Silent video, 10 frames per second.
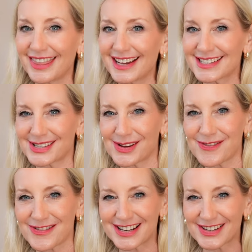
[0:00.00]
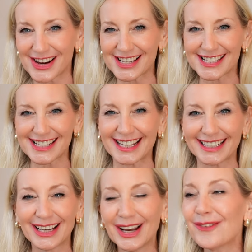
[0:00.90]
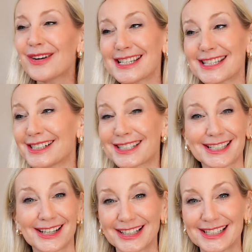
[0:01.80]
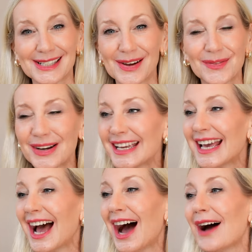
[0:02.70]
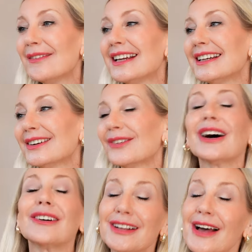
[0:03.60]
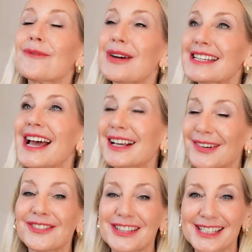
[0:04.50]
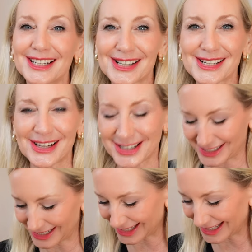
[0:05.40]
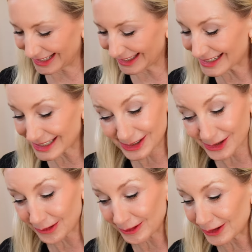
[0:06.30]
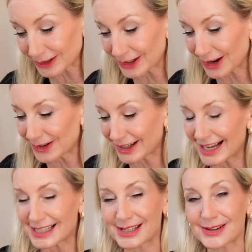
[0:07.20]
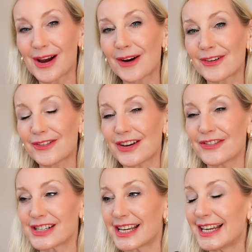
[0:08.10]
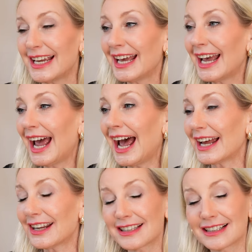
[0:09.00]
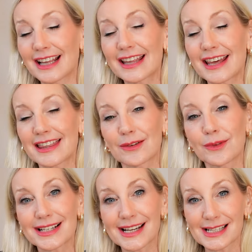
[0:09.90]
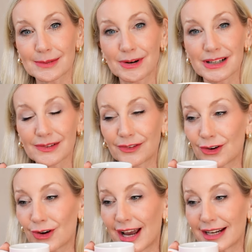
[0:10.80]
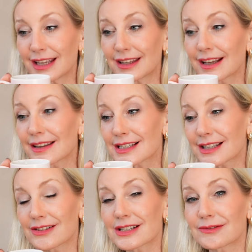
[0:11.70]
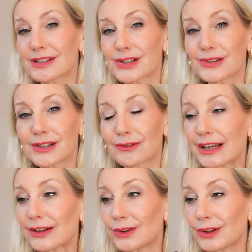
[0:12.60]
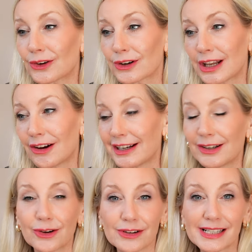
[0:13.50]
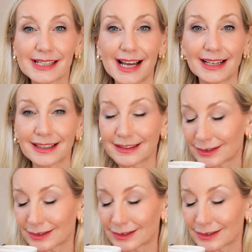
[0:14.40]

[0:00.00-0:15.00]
That's super interesting. We're such suckers, aren't we? I mean, well, we're taken for such suckers, I think. That's the trouble. You know, you get to over 50 and I think that they think we're desperate for anything that's going to reduce a wrinkle or a line or a sag.